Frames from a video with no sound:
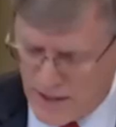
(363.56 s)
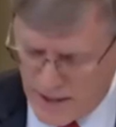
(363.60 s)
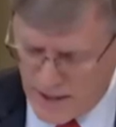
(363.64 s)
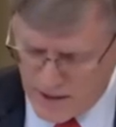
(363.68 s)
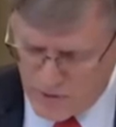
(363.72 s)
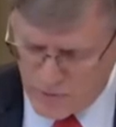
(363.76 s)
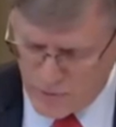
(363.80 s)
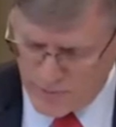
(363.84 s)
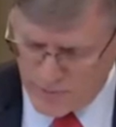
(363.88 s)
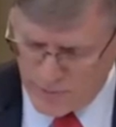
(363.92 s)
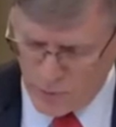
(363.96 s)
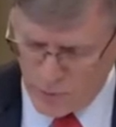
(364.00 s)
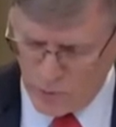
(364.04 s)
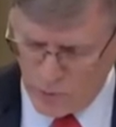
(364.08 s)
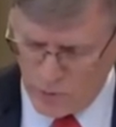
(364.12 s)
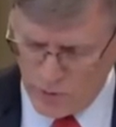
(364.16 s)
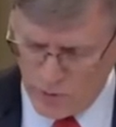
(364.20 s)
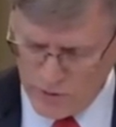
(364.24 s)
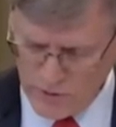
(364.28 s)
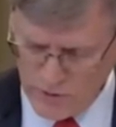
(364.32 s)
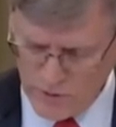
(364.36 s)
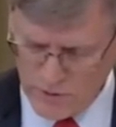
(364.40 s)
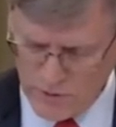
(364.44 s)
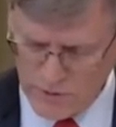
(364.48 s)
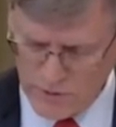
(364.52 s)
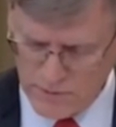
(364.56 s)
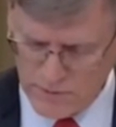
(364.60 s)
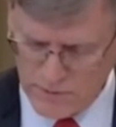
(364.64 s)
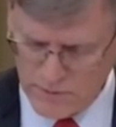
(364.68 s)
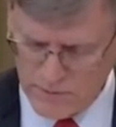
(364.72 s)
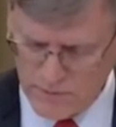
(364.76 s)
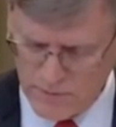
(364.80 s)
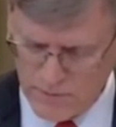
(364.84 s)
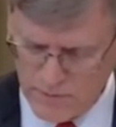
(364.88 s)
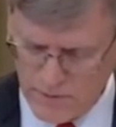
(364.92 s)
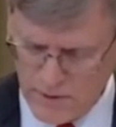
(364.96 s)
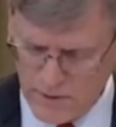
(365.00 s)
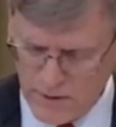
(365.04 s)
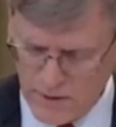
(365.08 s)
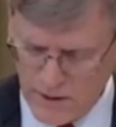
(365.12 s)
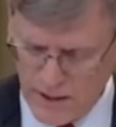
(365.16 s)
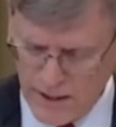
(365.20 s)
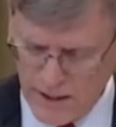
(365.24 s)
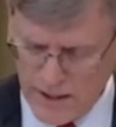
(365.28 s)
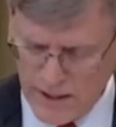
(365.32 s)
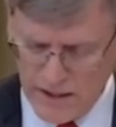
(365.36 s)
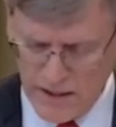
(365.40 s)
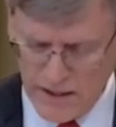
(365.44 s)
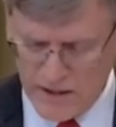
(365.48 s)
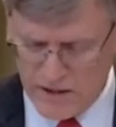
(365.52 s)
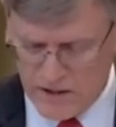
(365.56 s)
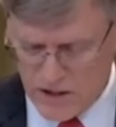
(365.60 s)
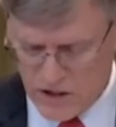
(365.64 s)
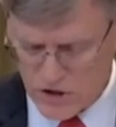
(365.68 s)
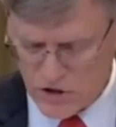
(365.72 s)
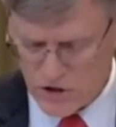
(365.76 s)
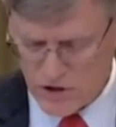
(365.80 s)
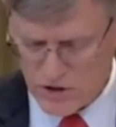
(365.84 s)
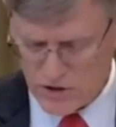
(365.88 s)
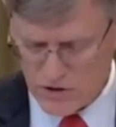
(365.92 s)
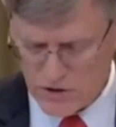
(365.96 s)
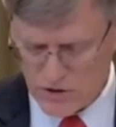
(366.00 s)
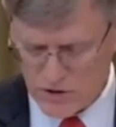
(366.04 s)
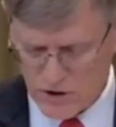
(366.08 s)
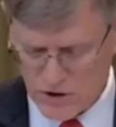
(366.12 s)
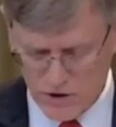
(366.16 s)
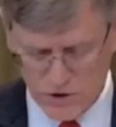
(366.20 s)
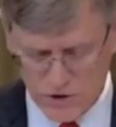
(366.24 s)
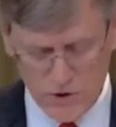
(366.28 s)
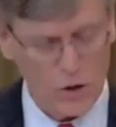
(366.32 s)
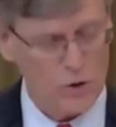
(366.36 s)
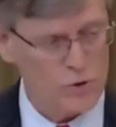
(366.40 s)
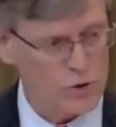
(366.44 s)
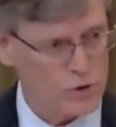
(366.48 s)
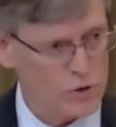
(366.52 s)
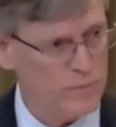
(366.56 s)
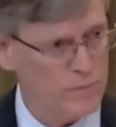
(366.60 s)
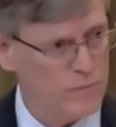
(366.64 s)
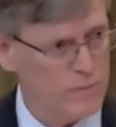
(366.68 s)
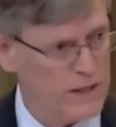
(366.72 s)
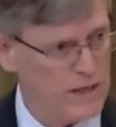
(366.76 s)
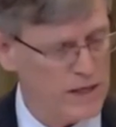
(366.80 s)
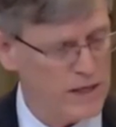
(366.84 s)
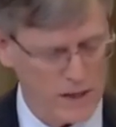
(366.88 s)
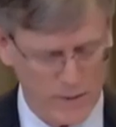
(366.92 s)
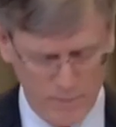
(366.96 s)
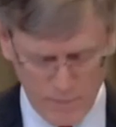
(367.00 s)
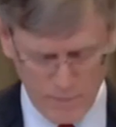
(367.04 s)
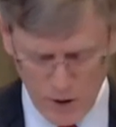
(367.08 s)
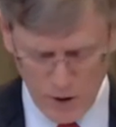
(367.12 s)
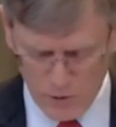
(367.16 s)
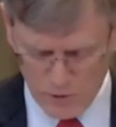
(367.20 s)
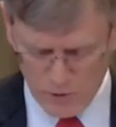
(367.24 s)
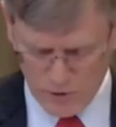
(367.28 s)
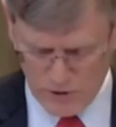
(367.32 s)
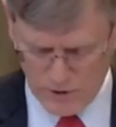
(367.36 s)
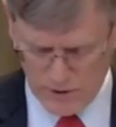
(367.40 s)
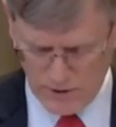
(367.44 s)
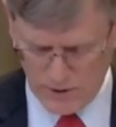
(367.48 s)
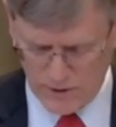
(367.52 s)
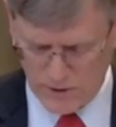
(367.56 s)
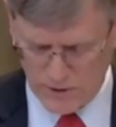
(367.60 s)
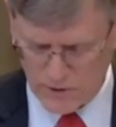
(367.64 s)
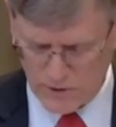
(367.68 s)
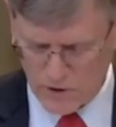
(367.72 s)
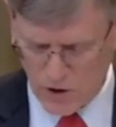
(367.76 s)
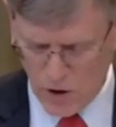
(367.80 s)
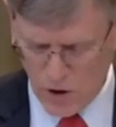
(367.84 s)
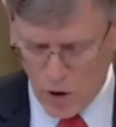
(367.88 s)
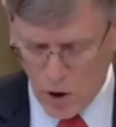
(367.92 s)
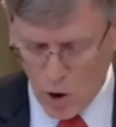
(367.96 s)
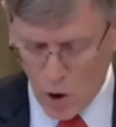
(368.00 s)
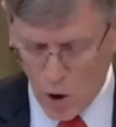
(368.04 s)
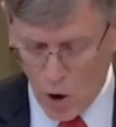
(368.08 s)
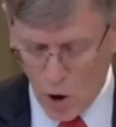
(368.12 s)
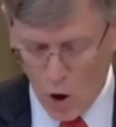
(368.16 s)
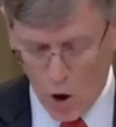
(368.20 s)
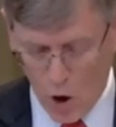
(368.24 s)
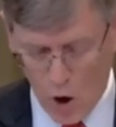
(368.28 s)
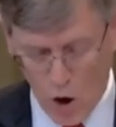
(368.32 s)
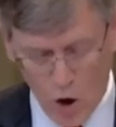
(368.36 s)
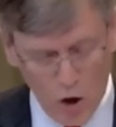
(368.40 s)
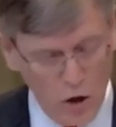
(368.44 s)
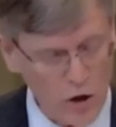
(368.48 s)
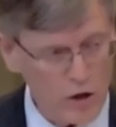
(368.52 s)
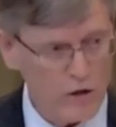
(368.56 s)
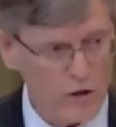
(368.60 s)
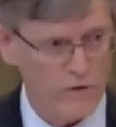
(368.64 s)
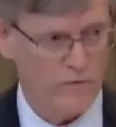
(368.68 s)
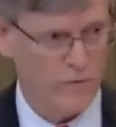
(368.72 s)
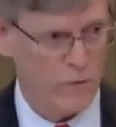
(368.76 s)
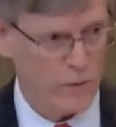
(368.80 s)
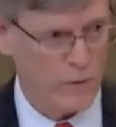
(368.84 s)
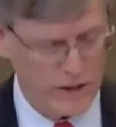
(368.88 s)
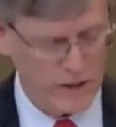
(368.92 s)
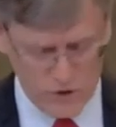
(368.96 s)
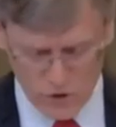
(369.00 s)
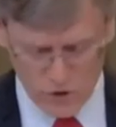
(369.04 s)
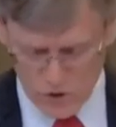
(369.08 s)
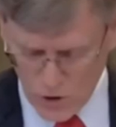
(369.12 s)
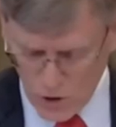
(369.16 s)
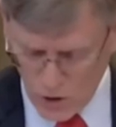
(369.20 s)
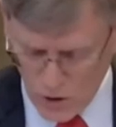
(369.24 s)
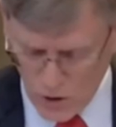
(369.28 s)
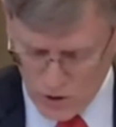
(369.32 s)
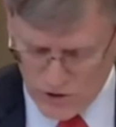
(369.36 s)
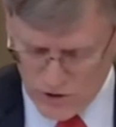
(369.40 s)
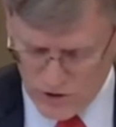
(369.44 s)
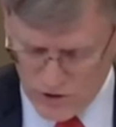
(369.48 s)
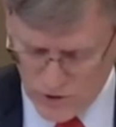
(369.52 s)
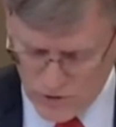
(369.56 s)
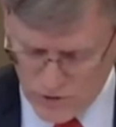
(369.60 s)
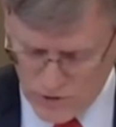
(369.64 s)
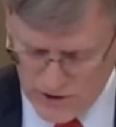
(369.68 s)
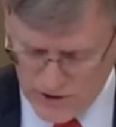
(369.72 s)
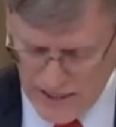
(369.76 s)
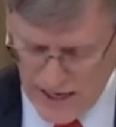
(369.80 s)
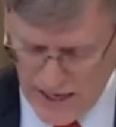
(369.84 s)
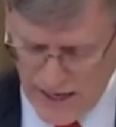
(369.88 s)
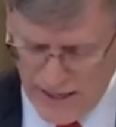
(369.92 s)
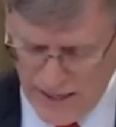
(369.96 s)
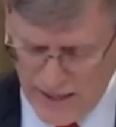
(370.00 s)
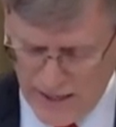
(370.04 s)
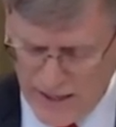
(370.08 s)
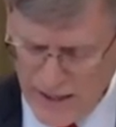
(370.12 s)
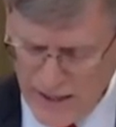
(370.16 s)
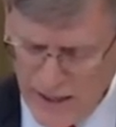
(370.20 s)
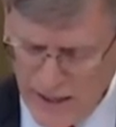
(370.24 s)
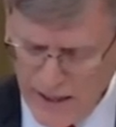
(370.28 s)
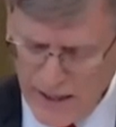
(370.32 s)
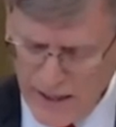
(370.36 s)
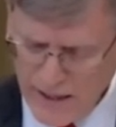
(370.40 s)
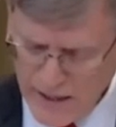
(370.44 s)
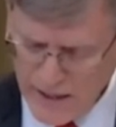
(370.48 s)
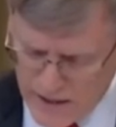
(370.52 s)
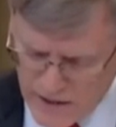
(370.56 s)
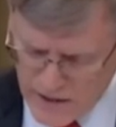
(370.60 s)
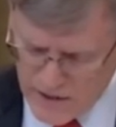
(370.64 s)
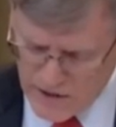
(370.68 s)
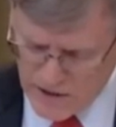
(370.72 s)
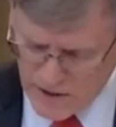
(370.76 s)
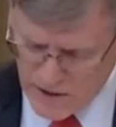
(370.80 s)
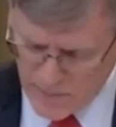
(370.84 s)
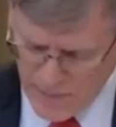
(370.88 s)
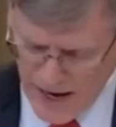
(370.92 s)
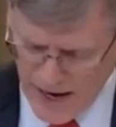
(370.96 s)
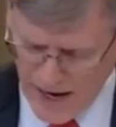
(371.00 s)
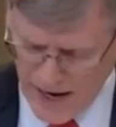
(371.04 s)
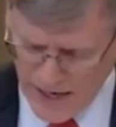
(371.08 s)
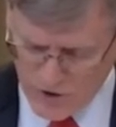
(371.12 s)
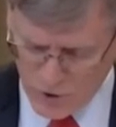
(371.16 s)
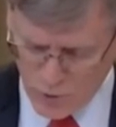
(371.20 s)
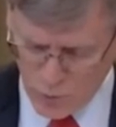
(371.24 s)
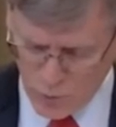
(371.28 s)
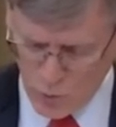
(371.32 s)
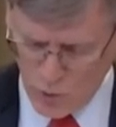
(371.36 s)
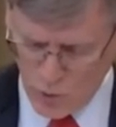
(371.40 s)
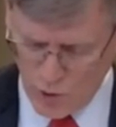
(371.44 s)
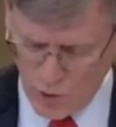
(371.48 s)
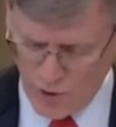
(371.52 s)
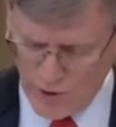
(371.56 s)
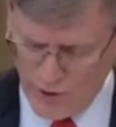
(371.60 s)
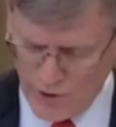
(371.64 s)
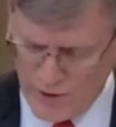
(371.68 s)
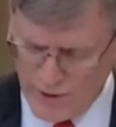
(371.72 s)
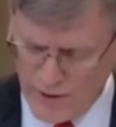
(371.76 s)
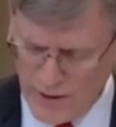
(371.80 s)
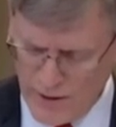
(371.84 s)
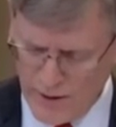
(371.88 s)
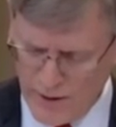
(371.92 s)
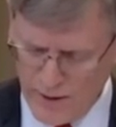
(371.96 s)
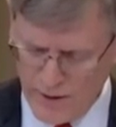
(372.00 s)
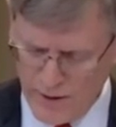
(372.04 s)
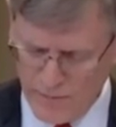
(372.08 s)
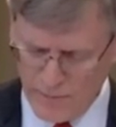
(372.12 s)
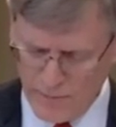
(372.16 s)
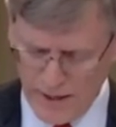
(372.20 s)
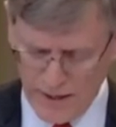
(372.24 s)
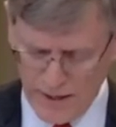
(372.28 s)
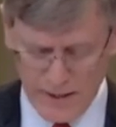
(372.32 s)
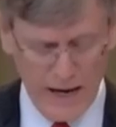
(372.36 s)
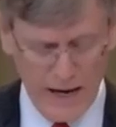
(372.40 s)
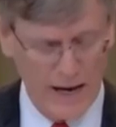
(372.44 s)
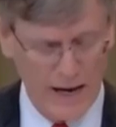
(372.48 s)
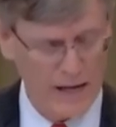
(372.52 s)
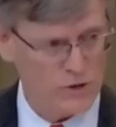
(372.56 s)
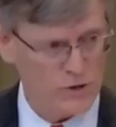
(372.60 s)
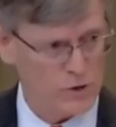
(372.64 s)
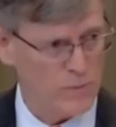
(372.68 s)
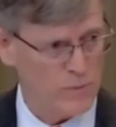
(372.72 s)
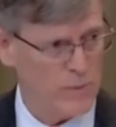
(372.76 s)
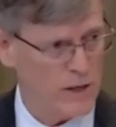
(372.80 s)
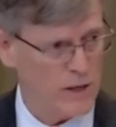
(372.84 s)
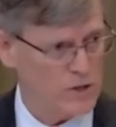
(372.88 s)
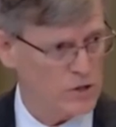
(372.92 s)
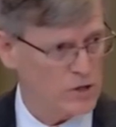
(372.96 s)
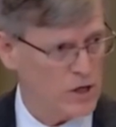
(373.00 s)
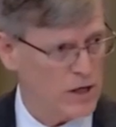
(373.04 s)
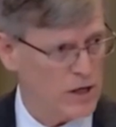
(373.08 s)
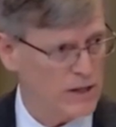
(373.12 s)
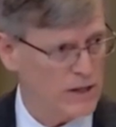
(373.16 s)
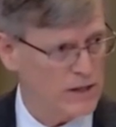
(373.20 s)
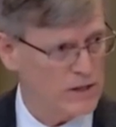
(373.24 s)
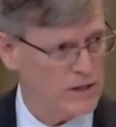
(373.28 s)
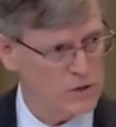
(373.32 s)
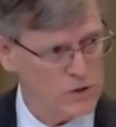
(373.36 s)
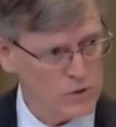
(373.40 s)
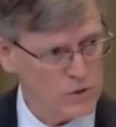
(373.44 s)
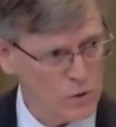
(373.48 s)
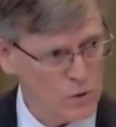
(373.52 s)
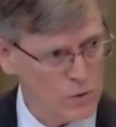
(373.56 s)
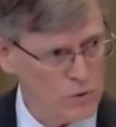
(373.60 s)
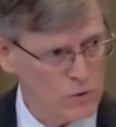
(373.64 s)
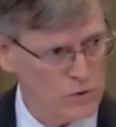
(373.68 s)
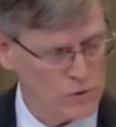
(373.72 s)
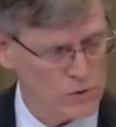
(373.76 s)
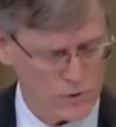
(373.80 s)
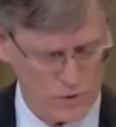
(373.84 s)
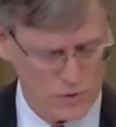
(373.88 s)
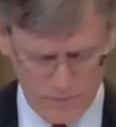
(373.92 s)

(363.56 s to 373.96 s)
reports, in addition to social media postings, all of which also say it is a patch worn by an Azerbaijani soldier.